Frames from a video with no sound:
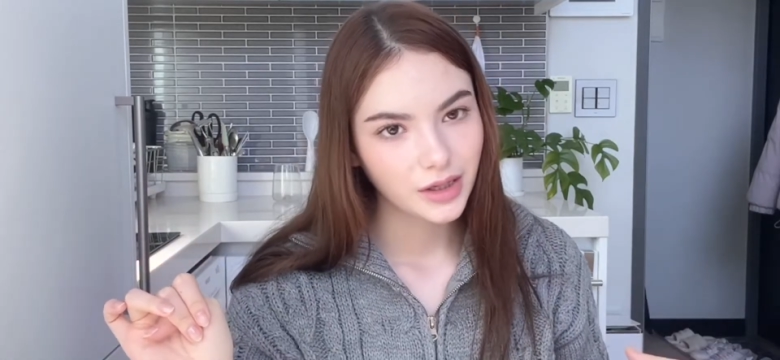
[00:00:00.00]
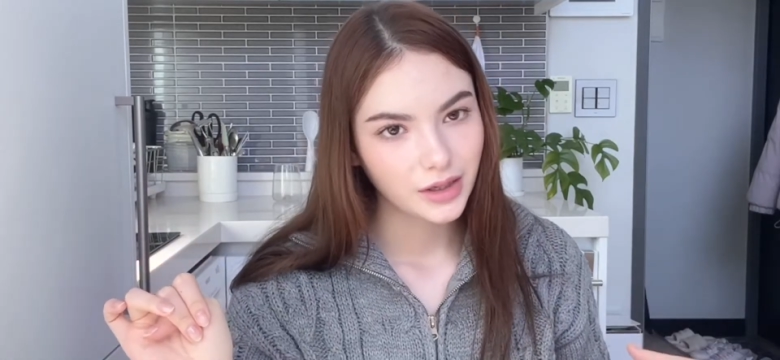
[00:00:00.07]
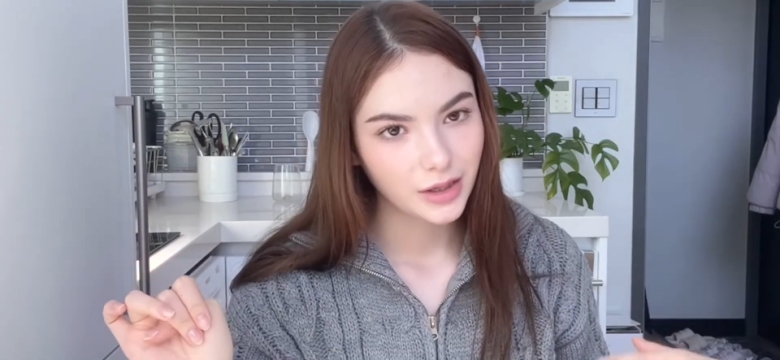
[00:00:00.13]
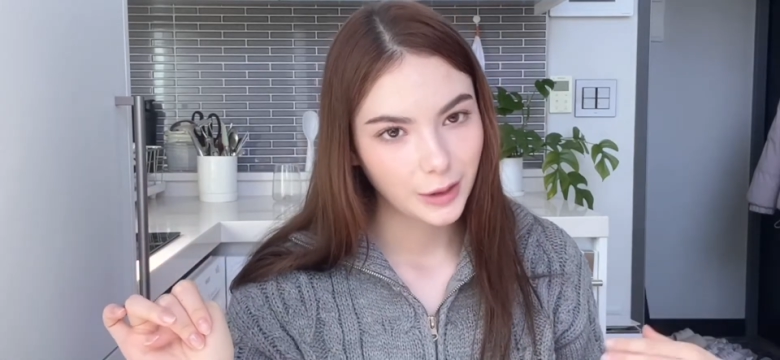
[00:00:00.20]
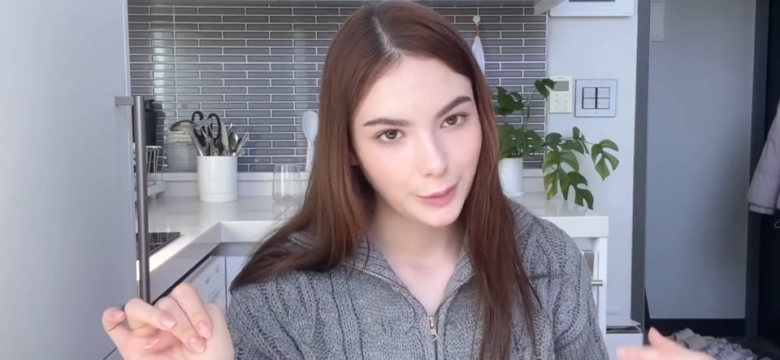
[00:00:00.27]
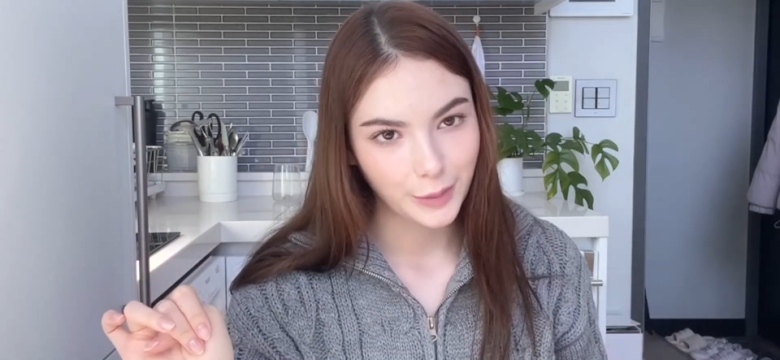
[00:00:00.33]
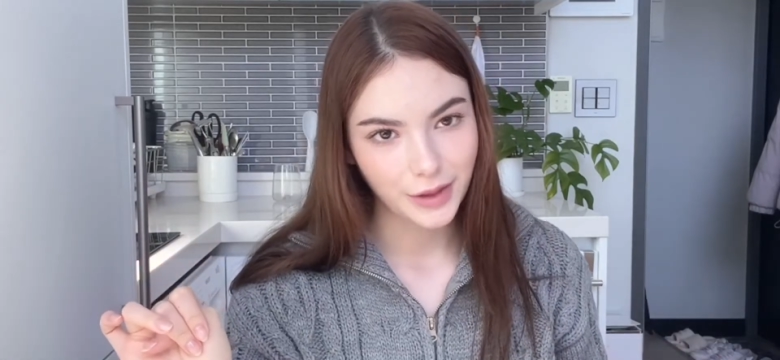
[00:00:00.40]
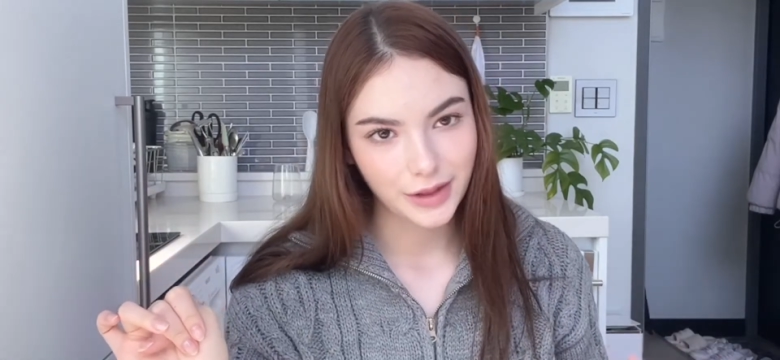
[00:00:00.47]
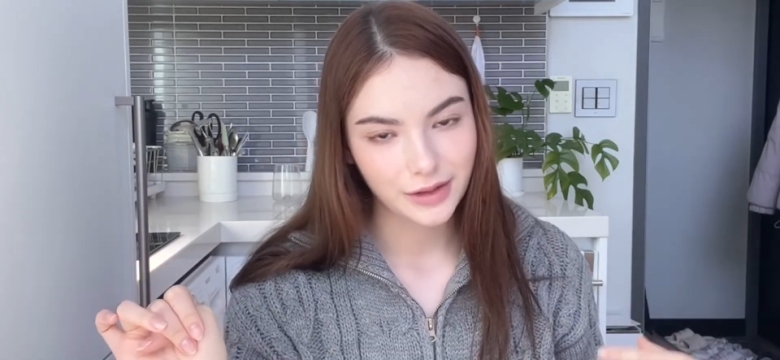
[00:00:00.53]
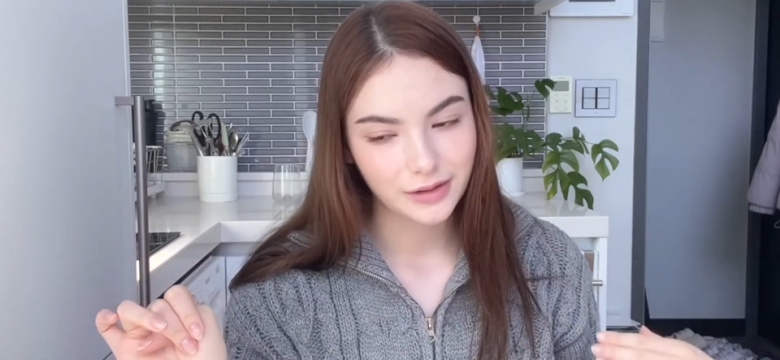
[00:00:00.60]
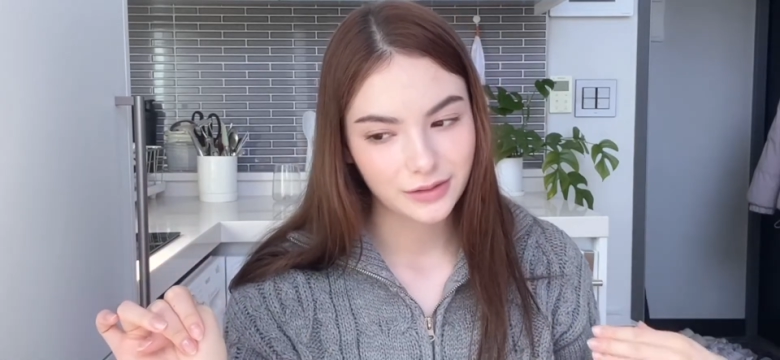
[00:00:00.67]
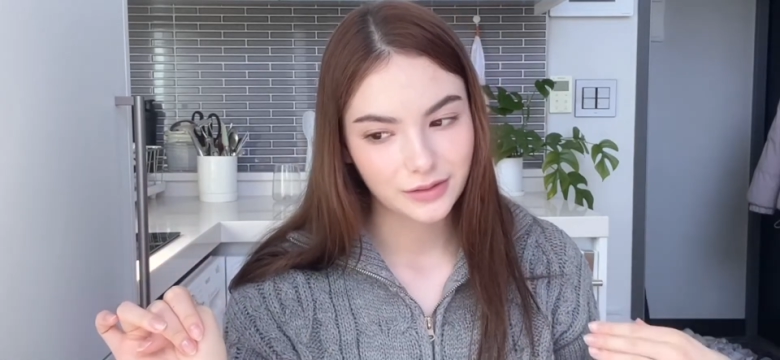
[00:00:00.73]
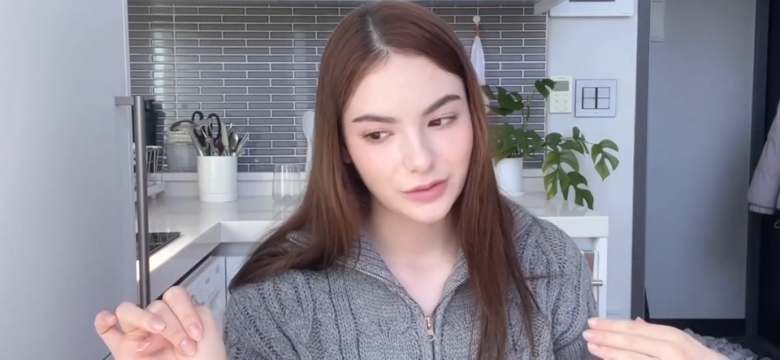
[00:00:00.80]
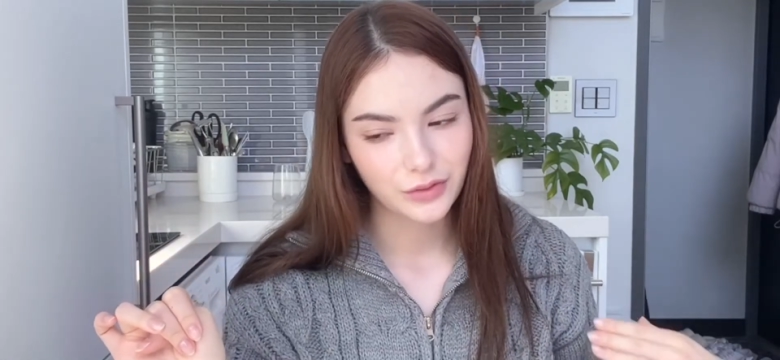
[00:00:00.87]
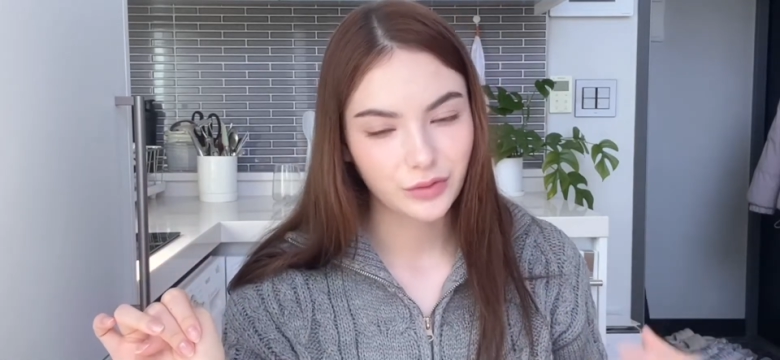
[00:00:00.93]
in my
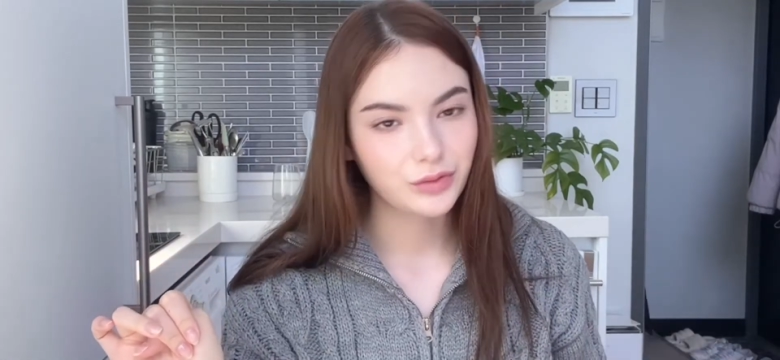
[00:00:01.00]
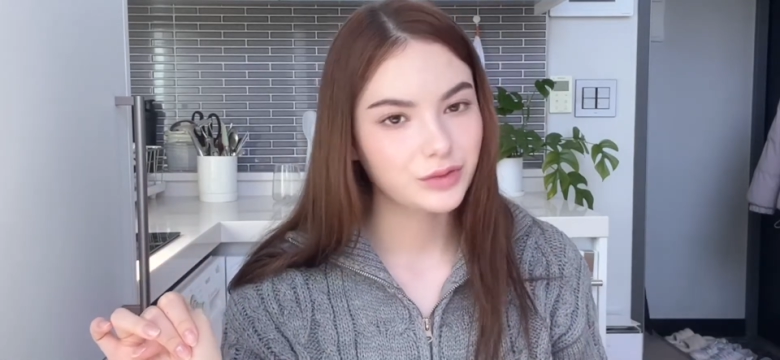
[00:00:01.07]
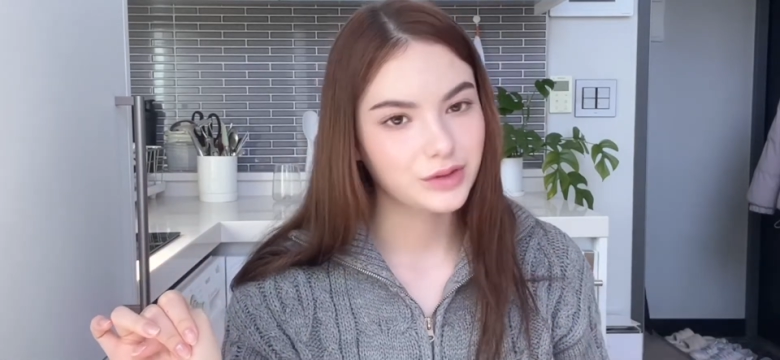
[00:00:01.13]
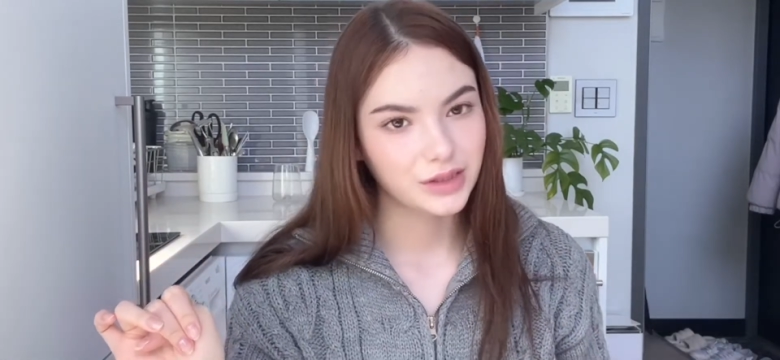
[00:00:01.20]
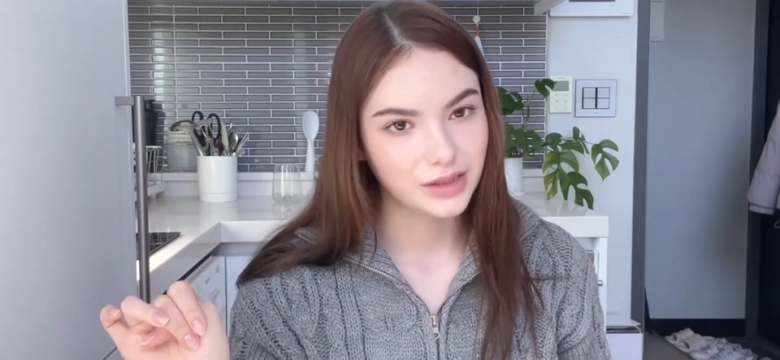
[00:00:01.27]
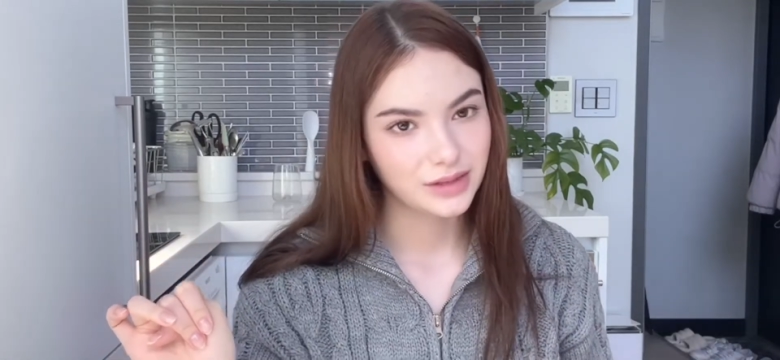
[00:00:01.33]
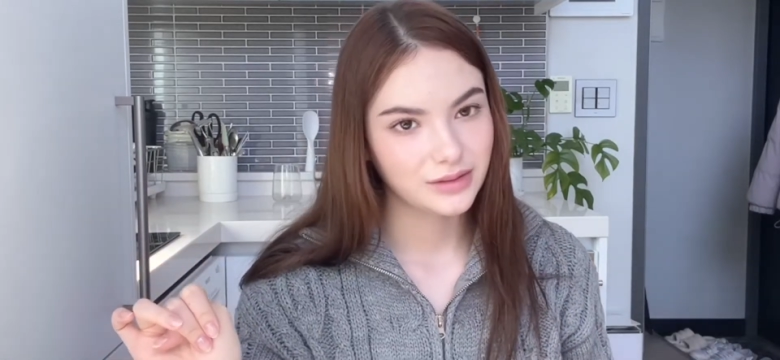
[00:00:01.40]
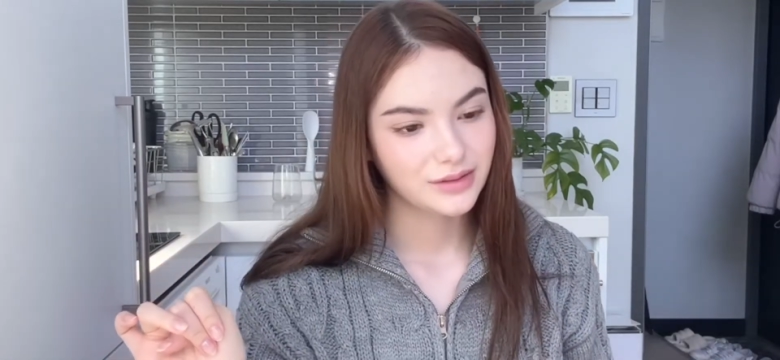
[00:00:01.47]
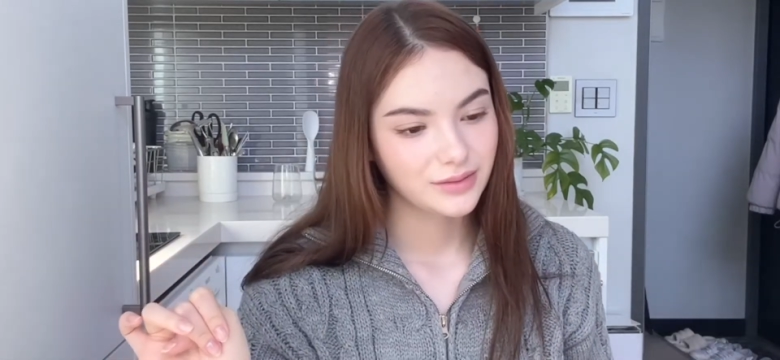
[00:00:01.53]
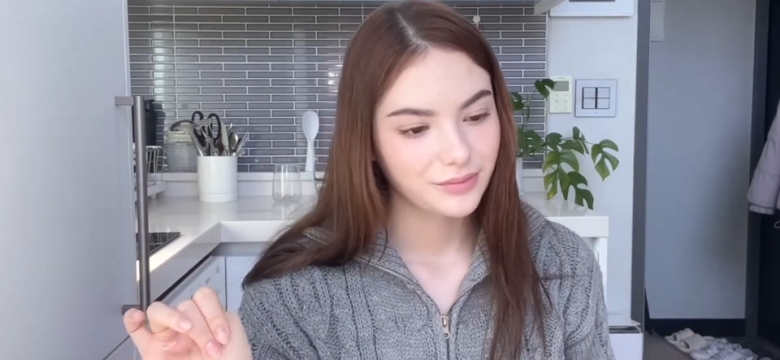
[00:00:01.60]
routine